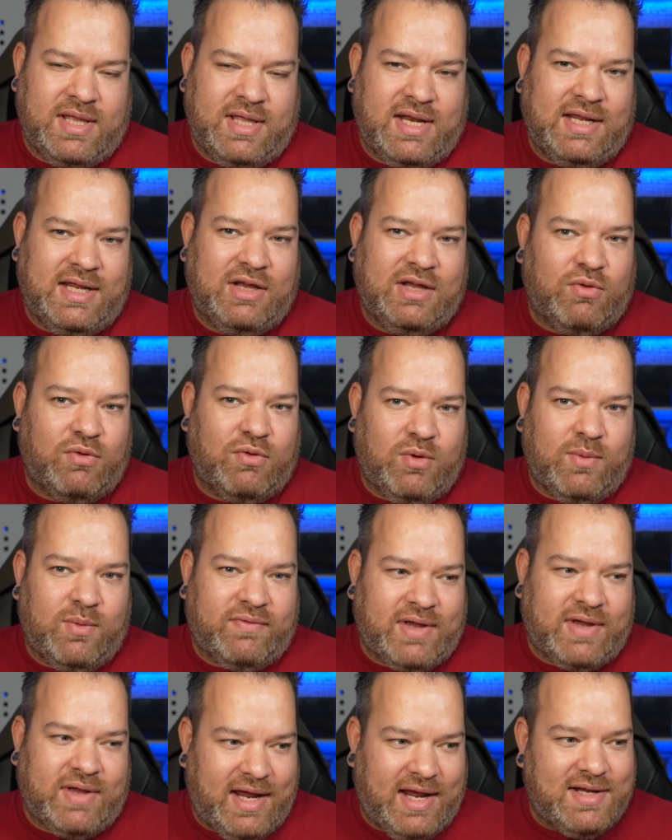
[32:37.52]
then he grew up
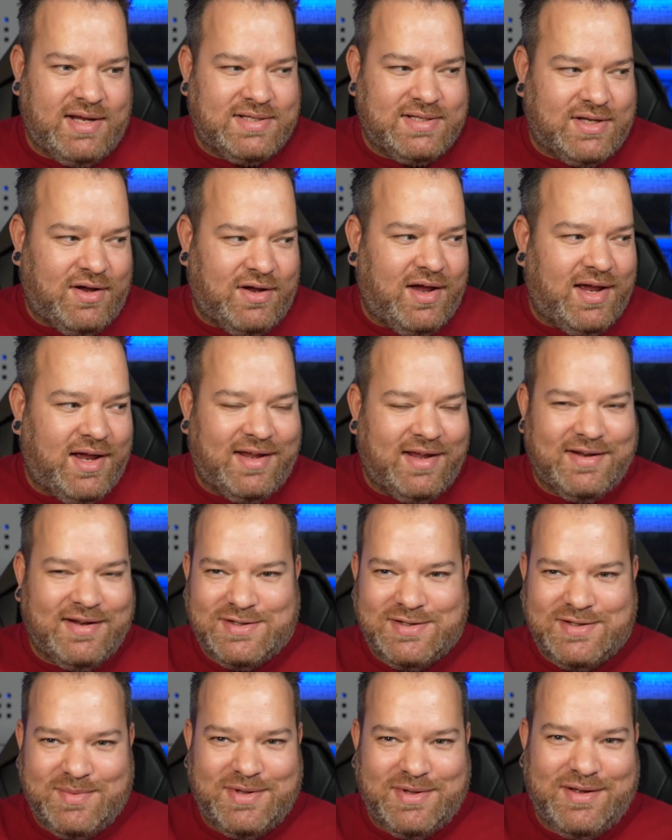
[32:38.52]
with KSI
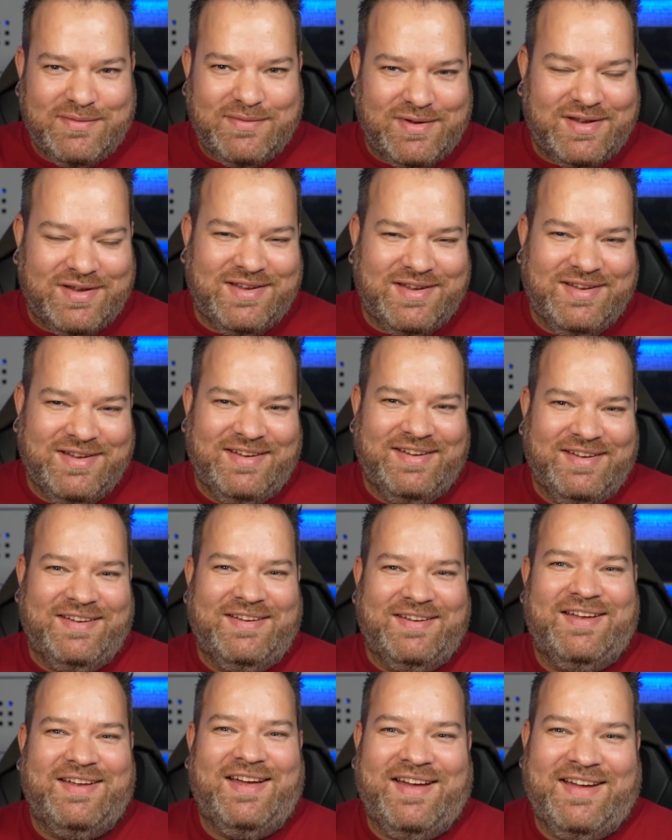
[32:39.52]
and some of the
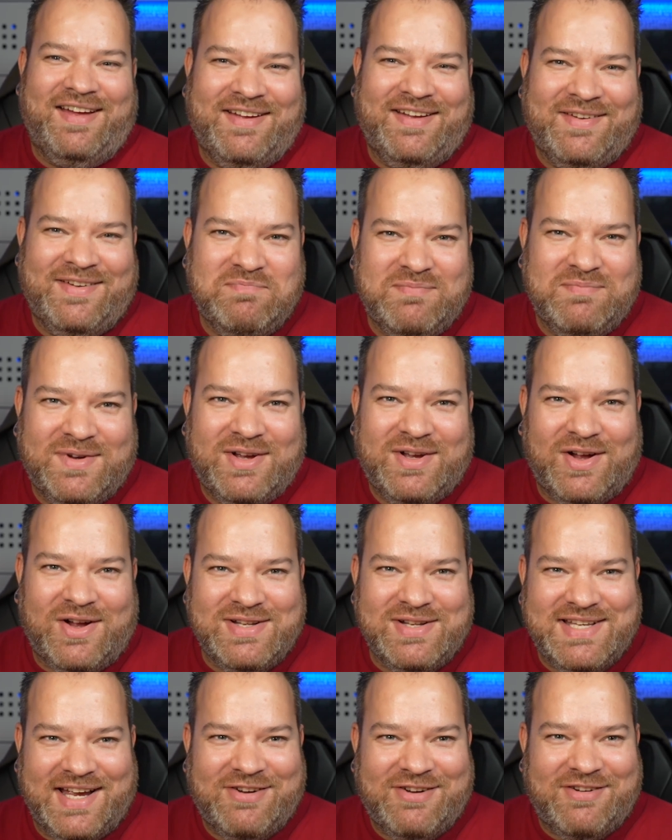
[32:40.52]
other
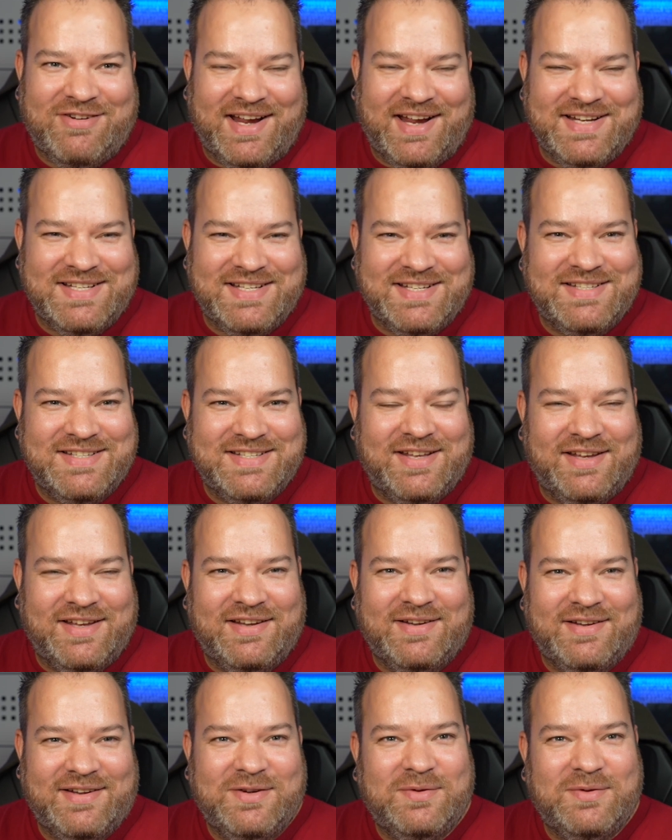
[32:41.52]
content creators
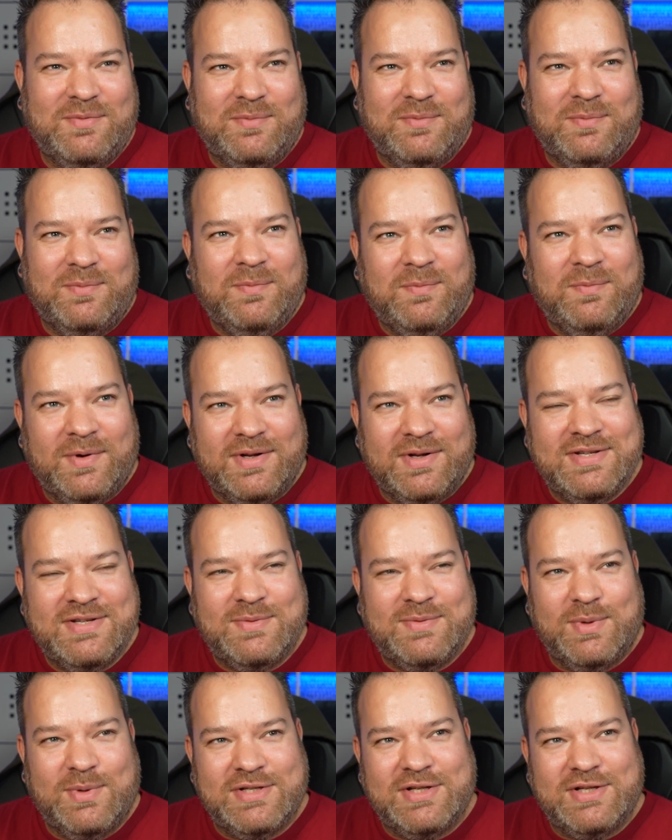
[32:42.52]
that
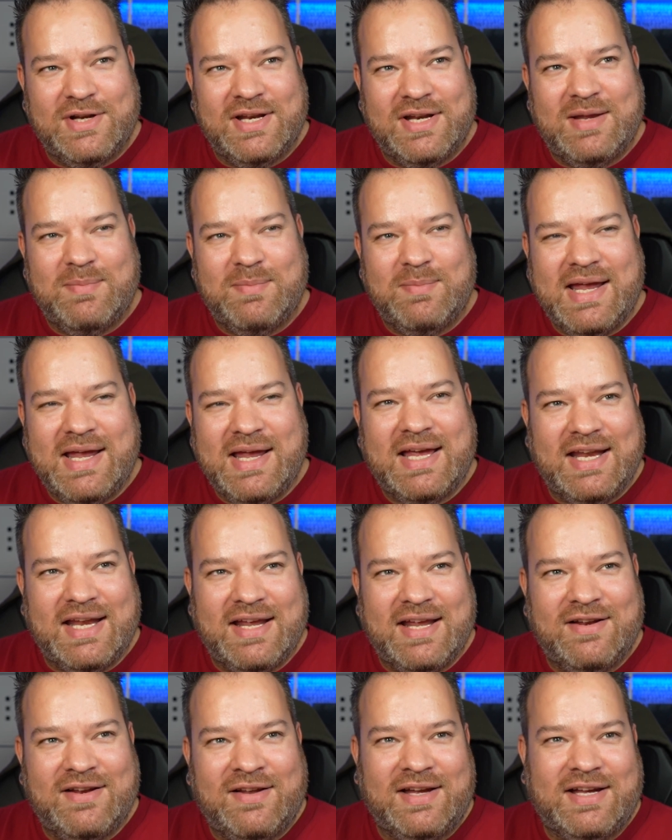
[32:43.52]
were suddenly making
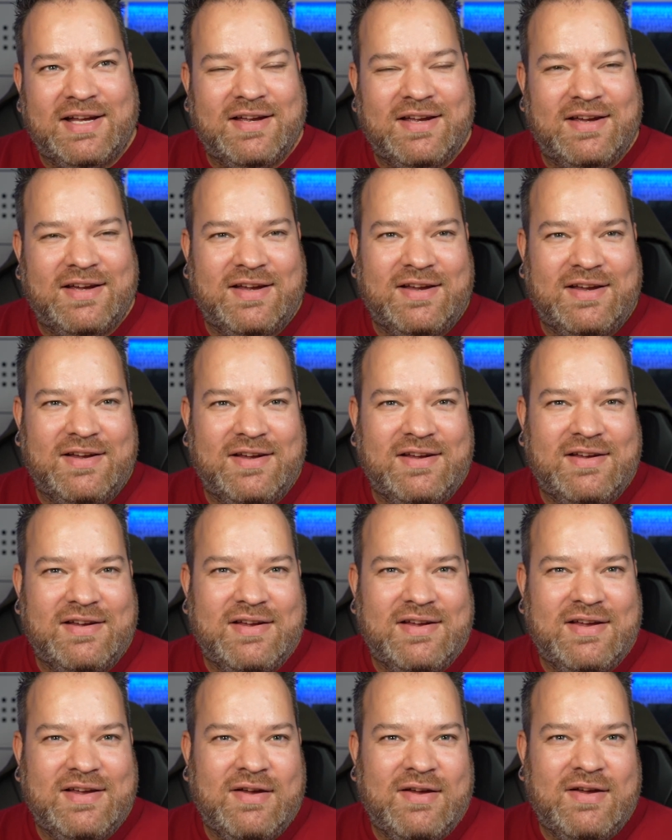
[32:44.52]
it like a
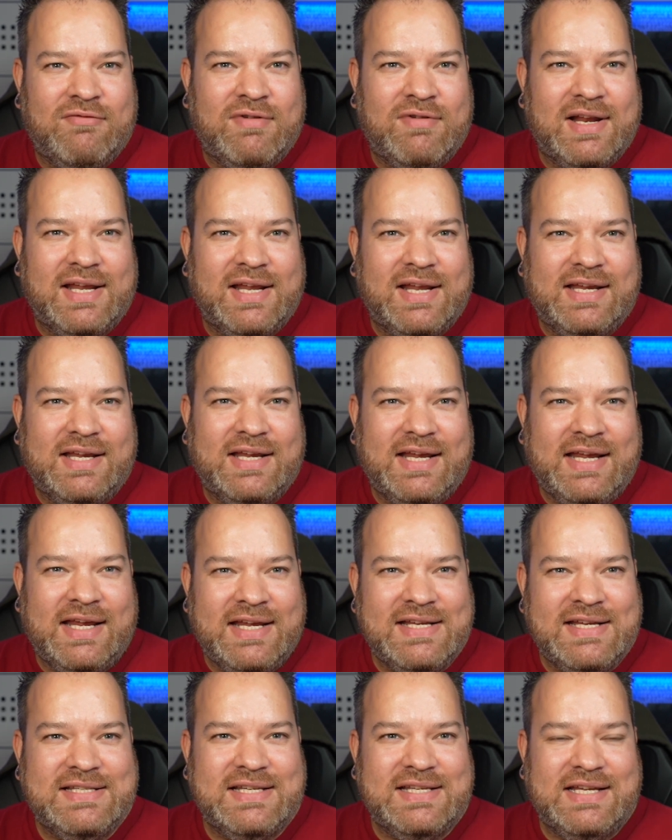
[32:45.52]
really
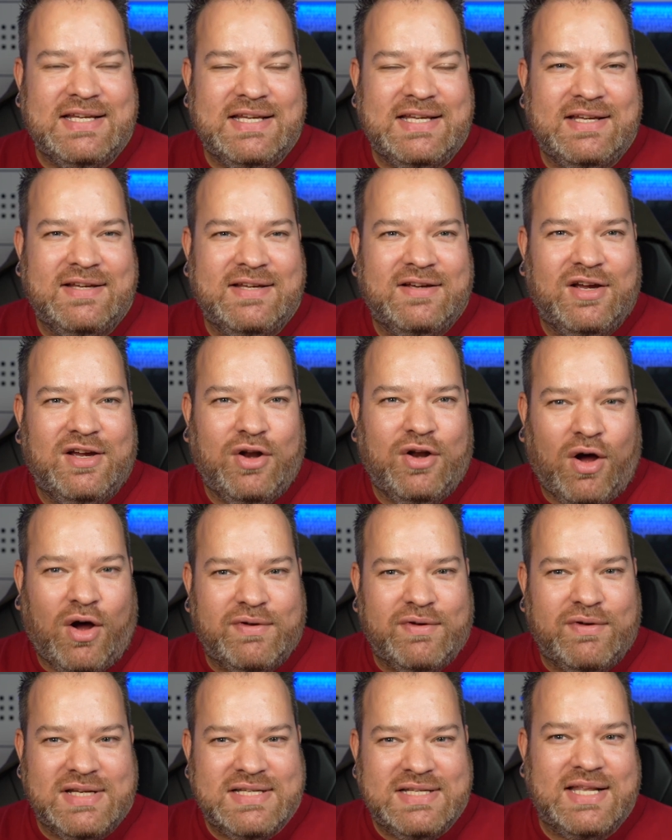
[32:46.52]
easy and
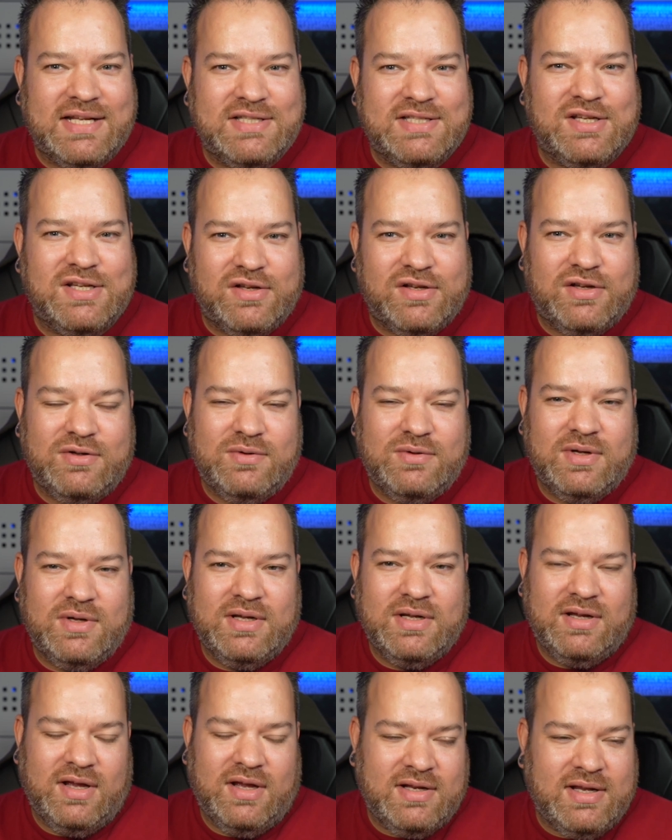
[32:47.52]
obvious thing to do.
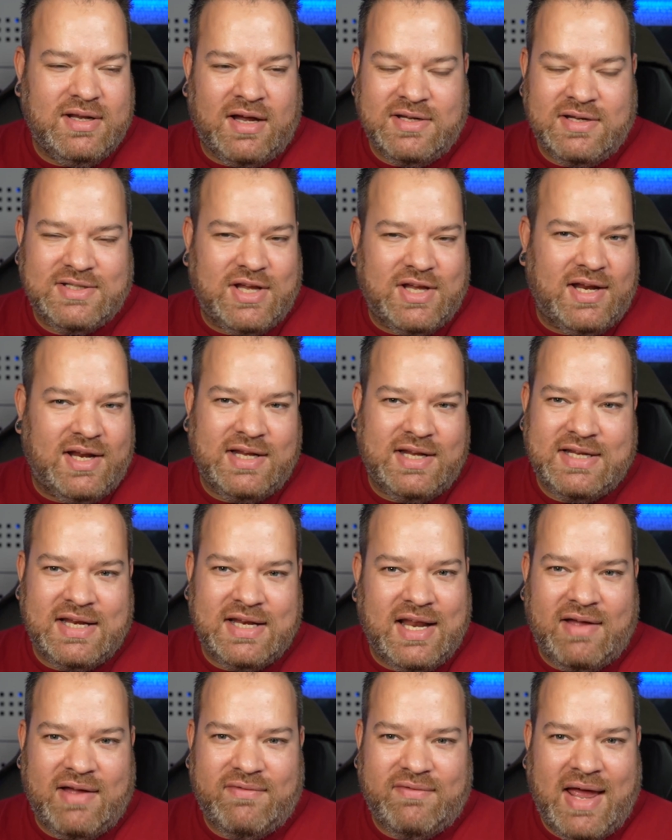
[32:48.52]
And I certainly
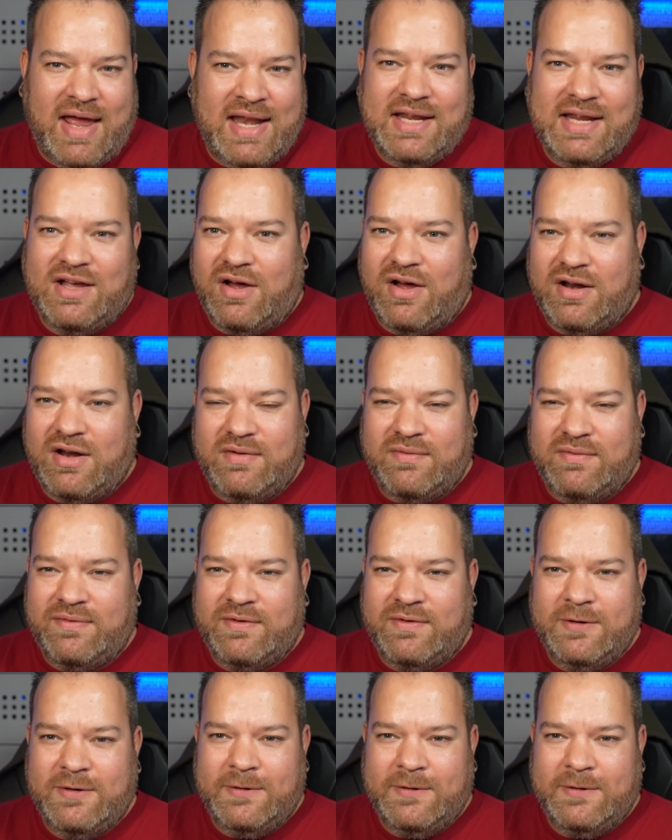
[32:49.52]
didn't have any kind of